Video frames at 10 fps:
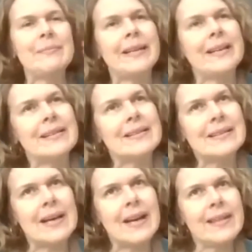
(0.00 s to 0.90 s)

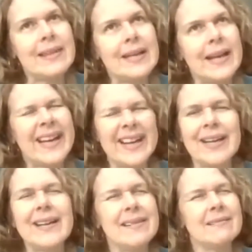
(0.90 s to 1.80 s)
because I think I can
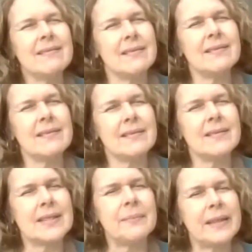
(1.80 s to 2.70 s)
learn
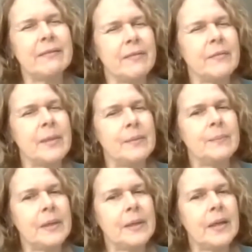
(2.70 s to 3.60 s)
something from them,